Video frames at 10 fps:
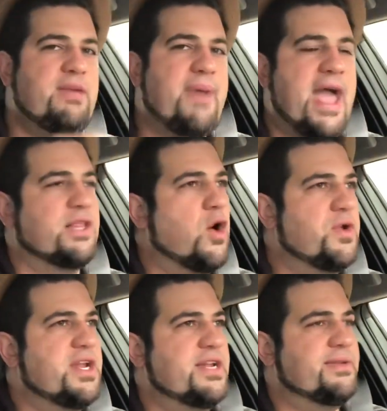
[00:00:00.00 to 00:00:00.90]
bag
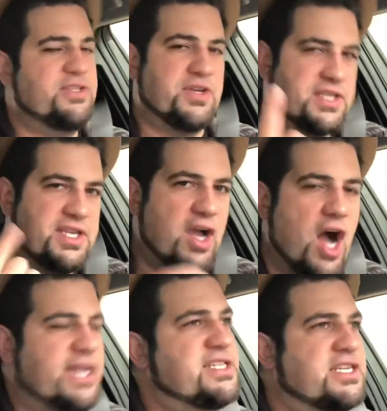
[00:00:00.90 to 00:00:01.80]
loaded, and as you can see,
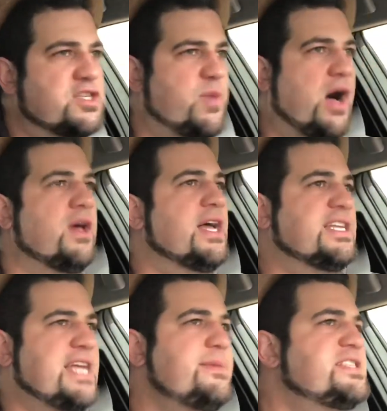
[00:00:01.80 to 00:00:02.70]
hockey sticks as well.
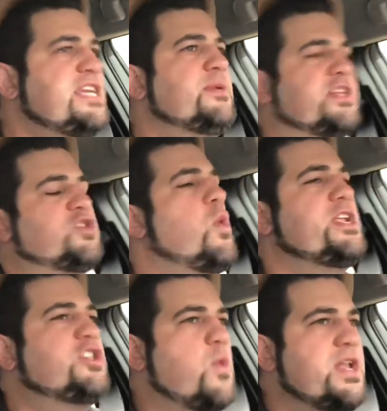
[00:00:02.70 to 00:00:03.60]
It's time to see what the
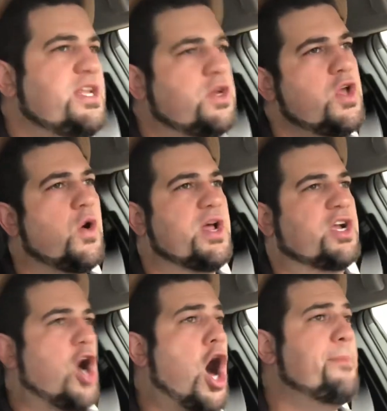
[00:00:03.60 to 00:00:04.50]
2020 Toyota
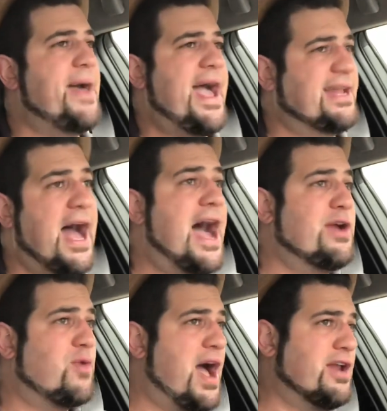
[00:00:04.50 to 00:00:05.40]
Compact High
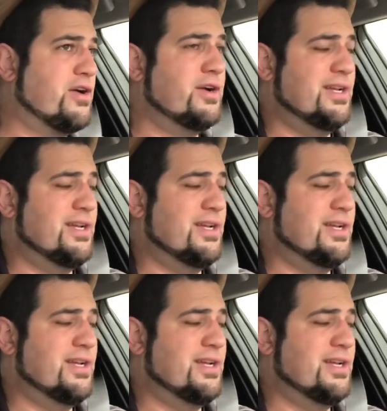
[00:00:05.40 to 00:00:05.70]
Rider,